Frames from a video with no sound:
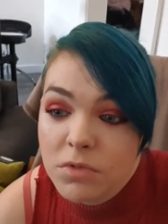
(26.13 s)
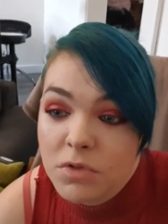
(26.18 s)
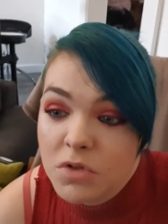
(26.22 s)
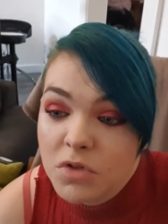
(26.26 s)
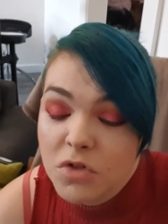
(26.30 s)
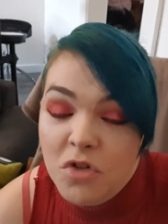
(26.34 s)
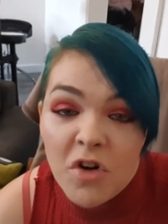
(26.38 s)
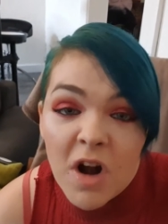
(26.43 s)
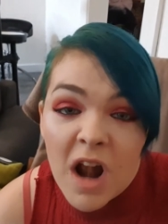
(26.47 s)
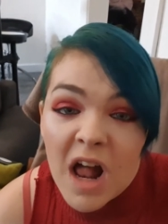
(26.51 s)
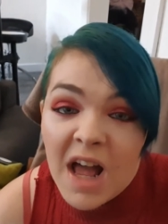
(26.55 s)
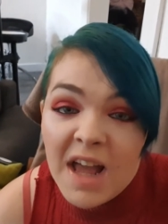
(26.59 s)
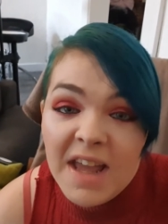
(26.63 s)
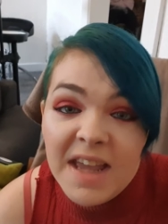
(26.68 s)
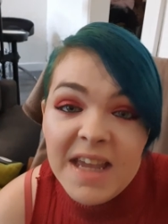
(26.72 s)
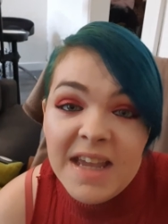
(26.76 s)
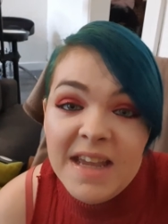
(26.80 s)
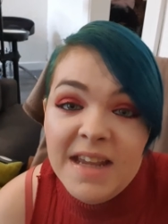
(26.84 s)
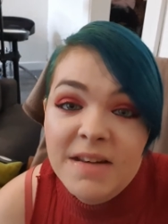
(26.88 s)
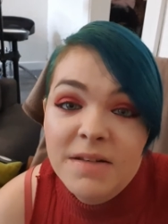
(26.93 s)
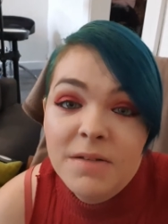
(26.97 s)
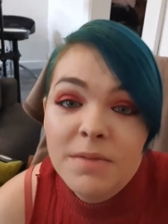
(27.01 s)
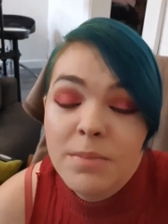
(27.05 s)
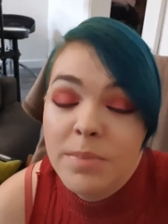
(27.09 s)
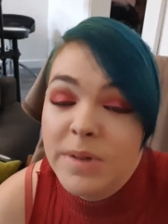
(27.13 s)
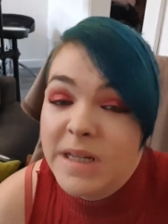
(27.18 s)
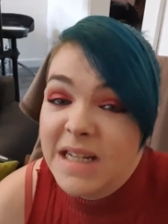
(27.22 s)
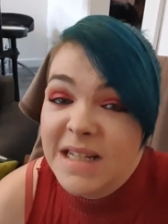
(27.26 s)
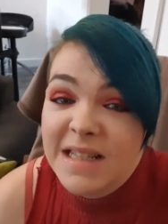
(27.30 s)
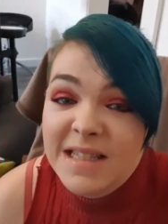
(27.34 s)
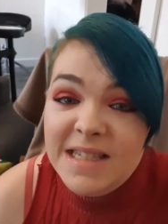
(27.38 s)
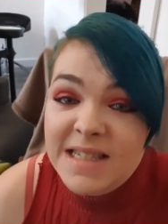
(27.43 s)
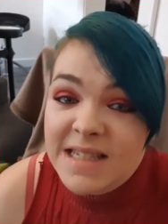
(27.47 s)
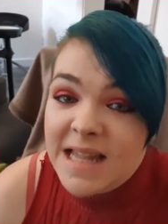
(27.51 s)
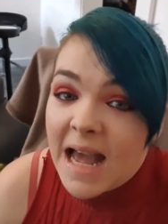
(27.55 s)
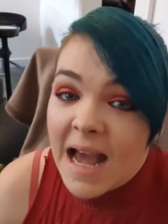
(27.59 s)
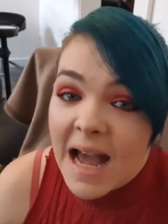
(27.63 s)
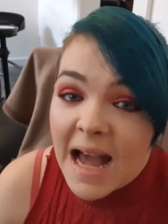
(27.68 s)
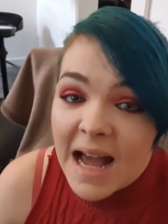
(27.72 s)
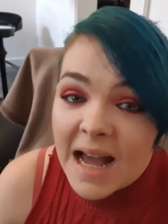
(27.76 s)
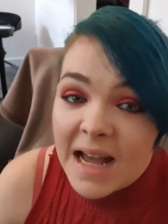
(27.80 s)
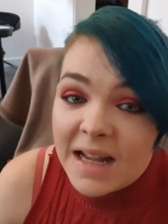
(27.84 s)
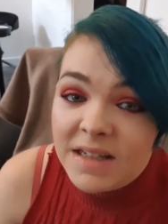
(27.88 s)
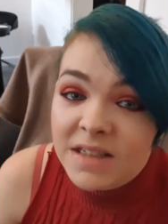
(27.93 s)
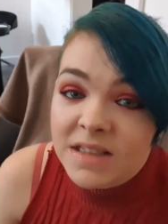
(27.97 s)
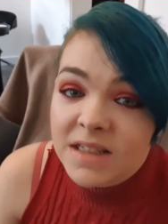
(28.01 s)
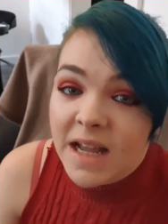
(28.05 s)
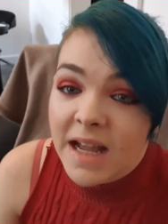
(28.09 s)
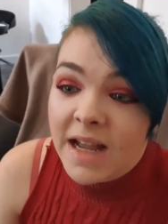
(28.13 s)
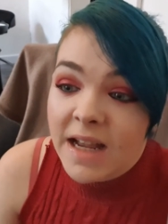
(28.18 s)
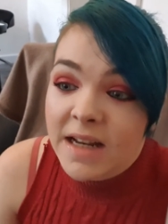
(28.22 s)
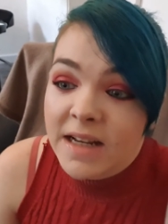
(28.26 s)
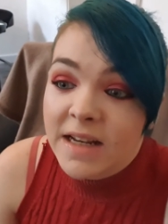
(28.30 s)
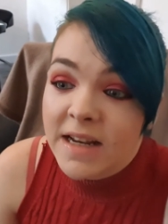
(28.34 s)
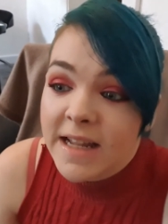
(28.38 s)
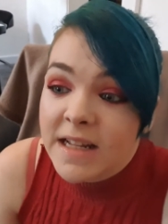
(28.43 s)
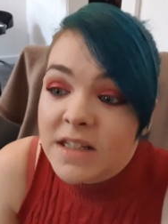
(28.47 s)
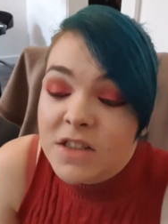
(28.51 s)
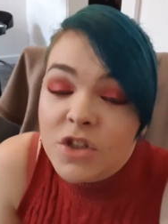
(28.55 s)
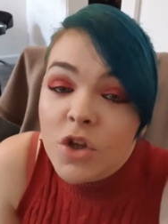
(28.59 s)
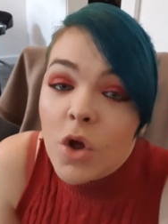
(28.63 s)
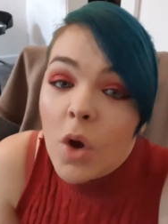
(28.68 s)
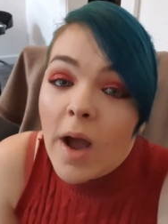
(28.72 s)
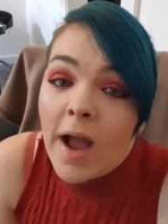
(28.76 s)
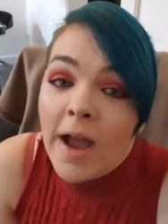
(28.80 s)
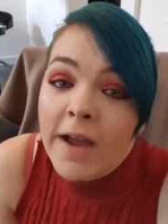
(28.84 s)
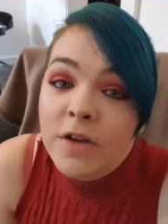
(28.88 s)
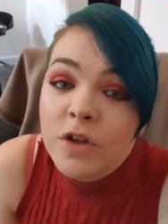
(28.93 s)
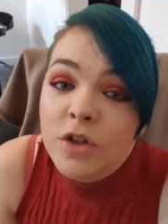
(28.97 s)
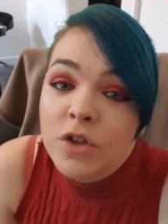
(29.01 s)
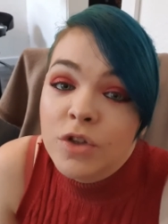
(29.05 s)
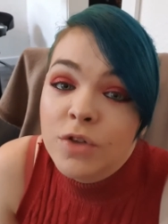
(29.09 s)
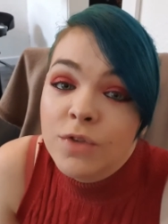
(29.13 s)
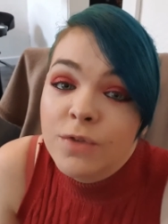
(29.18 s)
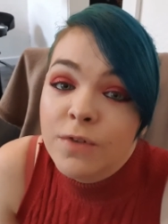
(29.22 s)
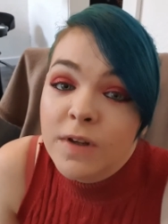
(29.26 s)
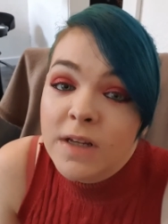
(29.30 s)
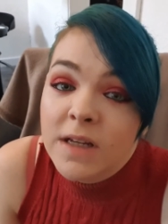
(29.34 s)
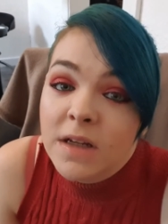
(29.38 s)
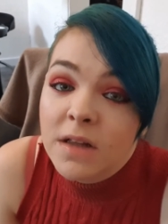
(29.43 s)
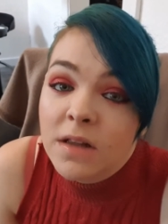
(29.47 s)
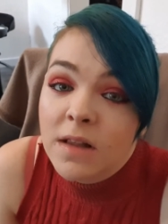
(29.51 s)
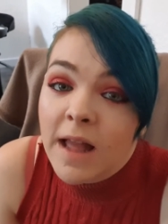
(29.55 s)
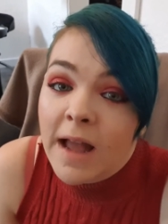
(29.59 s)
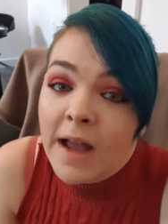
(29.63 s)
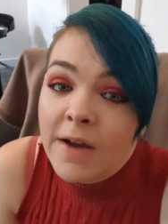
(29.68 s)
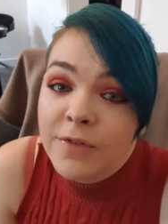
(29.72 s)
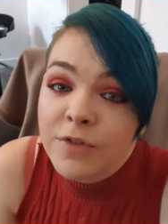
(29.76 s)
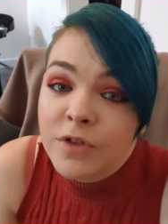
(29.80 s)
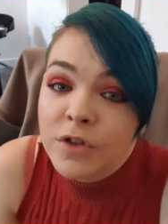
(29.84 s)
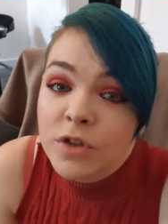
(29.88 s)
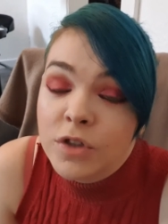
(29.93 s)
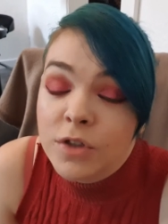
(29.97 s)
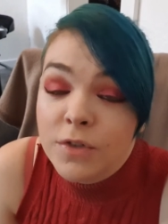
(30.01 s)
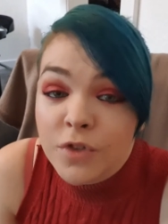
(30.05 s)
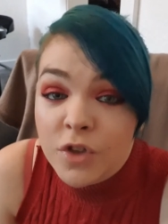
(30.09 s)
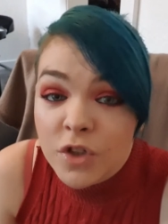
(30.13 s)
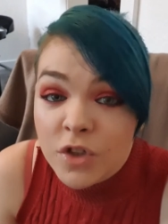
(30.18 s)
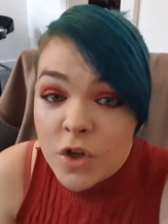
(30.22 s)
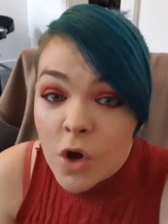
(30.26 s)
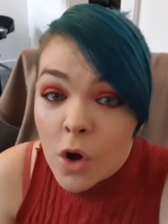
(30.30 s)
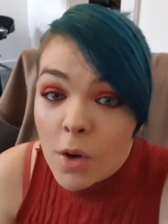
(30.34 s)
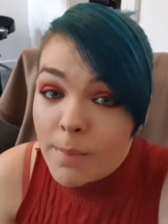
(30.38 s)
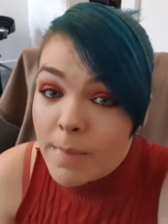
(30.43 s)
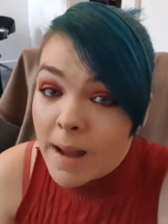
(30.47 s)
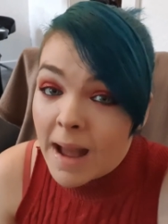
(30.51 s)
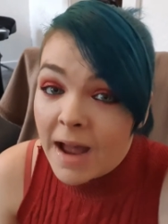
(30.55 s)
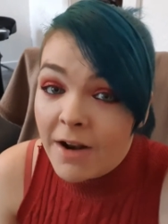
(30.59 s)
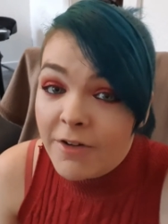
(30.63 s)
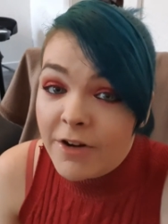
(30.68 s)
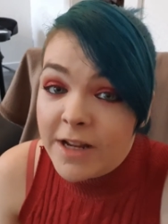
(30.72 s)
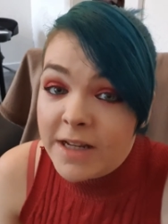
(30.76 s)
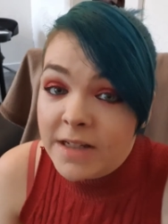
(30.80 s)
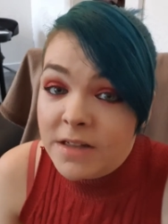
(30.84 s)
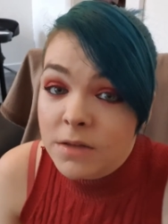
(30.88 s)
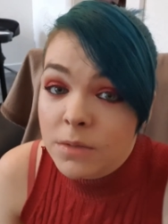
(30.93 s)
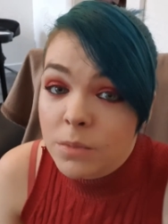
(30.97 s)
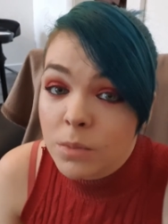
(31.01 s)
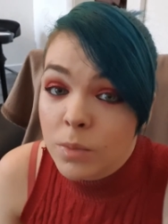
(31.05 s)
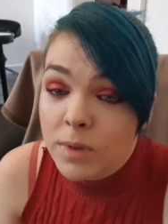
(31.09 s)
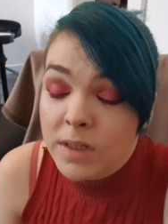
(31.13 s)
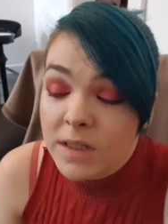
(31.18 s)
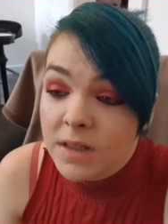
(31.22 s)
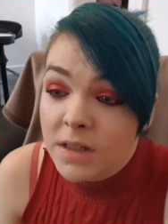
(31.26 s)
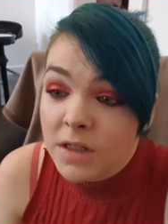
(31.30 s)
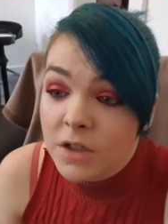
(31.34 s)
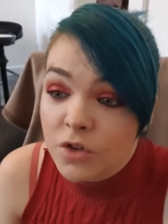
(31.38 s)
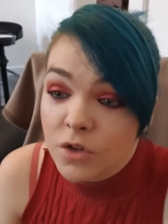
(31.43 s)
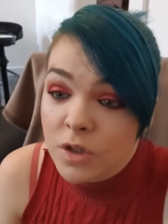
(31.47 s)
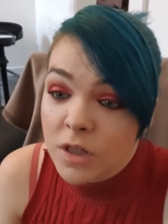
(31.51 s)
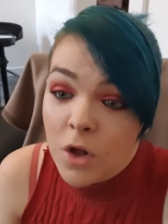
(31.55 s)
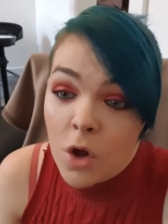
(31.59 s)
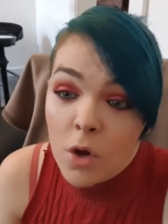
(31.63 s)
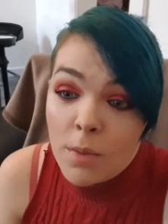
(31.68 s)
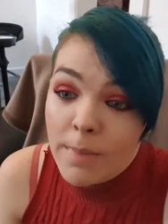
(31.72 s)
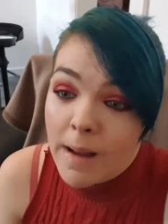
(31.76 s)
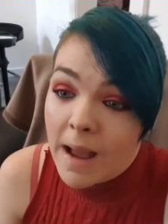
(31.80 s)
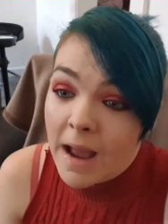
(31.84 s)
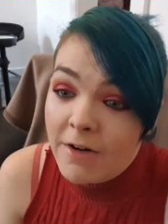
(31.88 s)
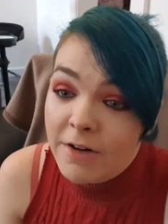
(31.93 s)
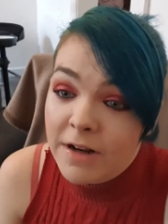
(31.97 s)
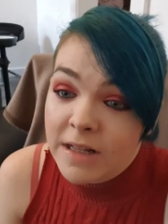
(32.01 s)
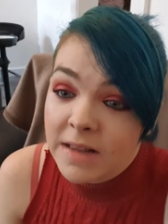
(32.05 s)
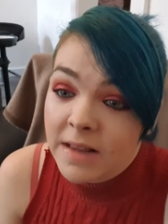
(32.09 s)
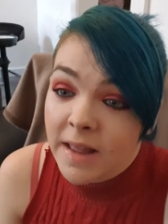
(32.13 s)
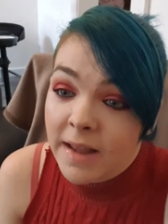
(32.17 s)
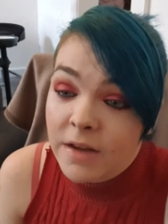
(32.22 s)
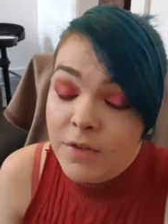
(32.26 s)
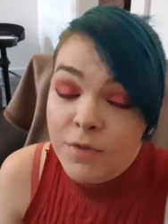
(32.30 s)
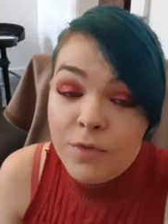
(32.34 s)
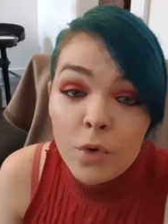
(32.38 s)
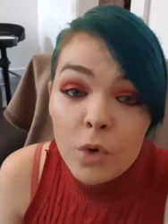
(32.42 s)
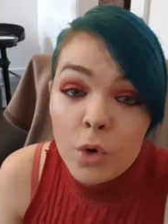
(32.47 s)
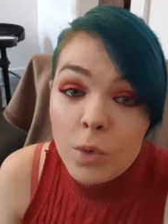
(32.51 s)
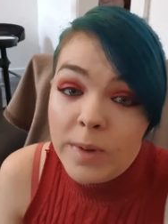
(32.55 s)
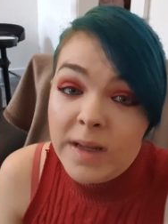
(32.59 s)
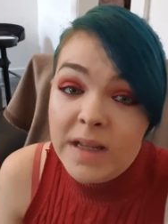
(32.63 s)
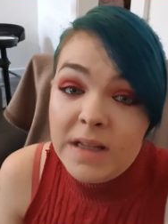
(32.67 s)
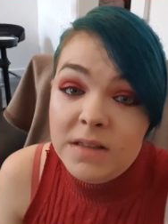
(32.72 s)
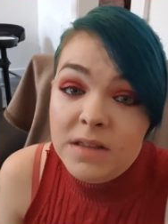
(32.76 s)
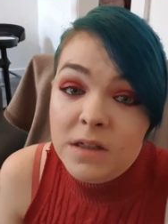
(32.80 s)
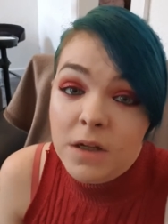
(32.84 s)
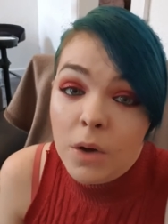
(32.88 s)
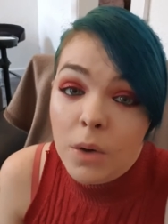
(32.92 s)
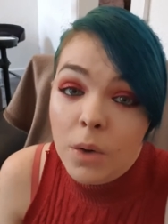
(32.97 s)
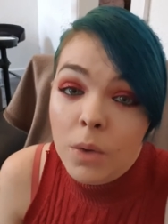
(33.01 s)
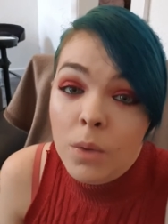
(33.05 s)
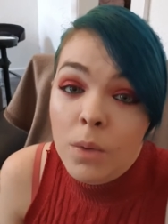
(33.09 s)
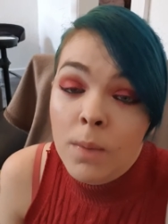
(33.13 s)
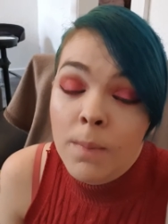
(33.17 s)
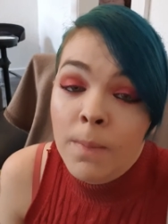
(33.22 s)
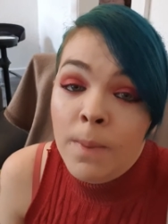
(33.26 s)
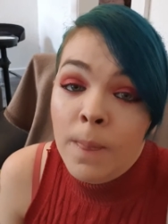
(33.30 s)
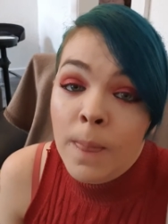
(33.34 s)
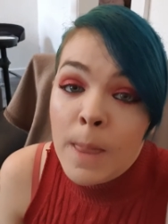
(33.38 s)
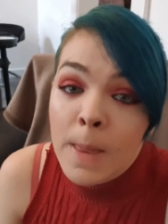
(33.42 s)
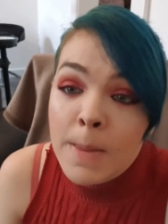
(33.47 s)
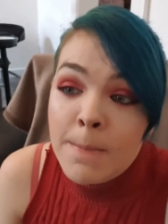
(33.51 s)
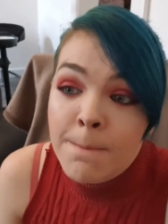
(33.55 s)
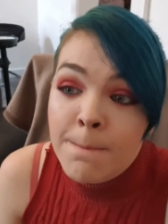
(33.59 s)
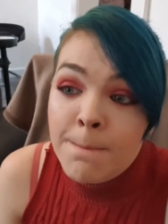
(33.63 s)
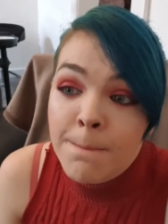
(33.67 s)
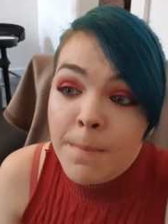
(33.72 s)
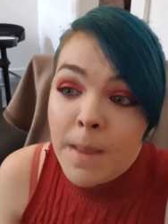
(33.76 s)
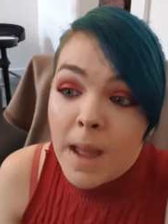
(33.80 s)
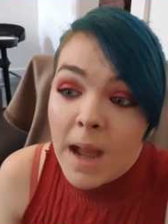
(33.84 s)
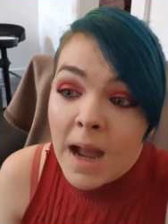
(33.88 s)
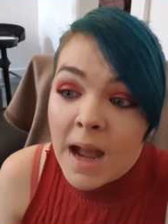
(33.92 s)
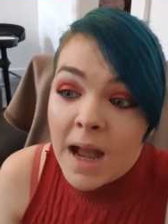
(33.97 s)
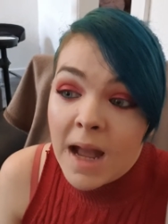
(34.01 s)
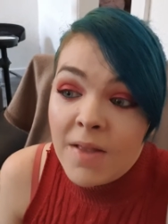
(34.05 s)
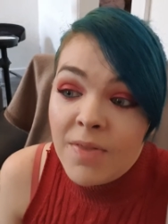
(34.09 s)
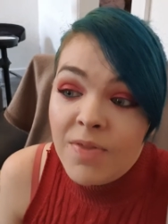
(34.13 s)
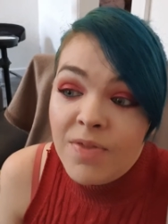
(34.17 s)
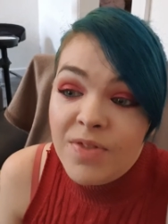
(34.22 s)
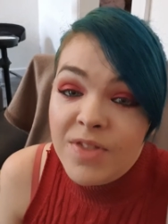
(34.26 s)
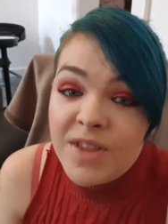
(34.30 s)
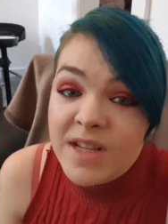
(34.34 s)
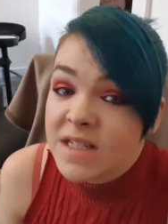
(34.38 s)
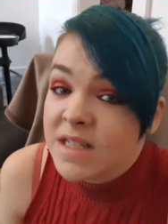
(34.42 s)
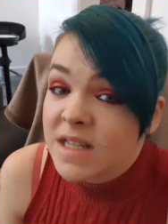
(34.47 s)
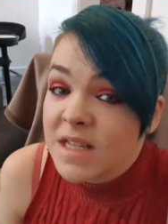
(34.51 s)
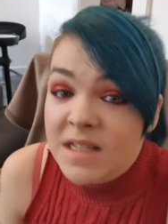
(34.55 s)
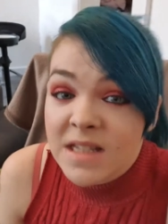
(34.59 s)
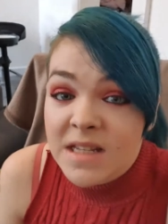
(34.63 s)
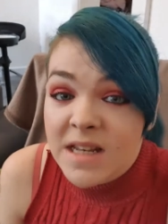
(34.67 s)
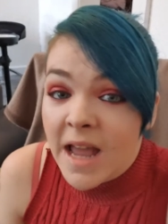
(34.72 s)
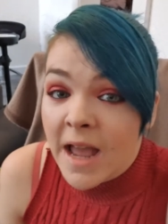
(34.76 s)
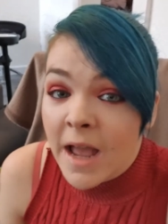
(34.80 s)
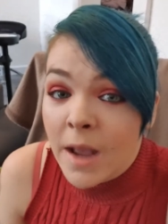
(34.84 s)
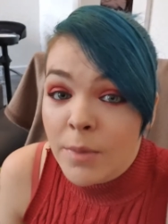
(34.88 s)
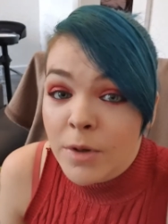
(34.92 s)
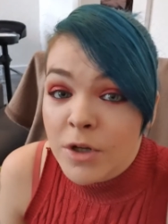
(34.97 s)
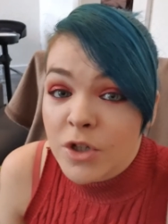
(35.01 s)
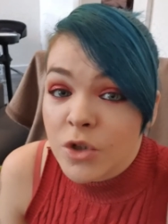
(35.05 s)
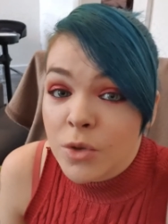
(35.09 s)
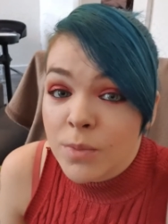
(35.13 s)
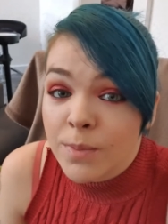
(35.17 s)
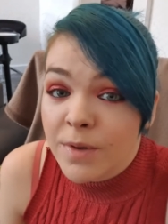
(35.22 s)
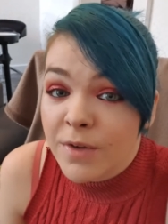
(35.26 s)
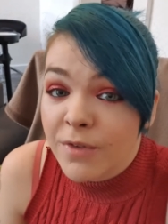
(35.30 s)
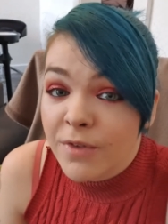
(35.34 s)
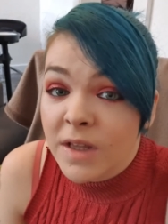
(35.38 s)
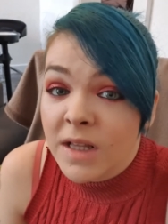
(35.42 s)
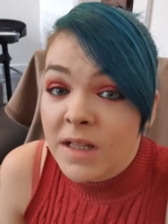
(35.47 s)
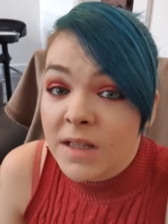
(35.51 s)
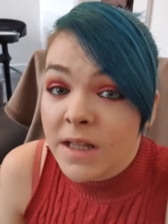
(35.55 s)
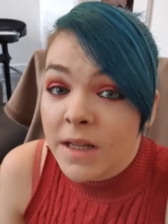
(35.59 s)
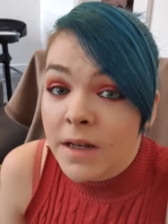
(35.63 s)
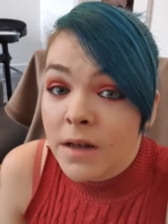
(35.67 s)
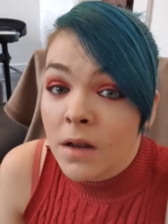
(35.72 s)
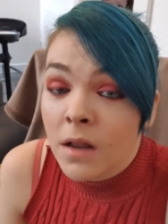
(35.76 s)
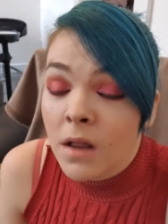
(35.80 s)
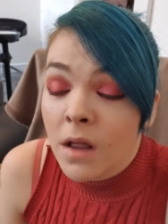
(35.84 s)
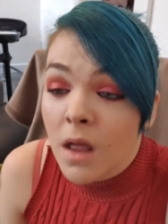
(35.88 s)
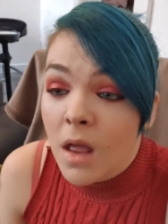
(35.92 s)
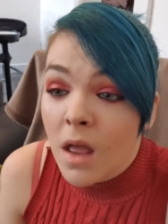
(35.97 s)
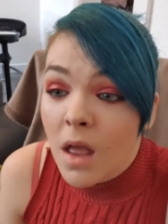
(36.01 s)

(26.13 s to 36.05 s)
crying, being sad, and it's not how you should feel after you've just got married. We literally got married like 4 weeks ago, and this isn't how I should be feeling.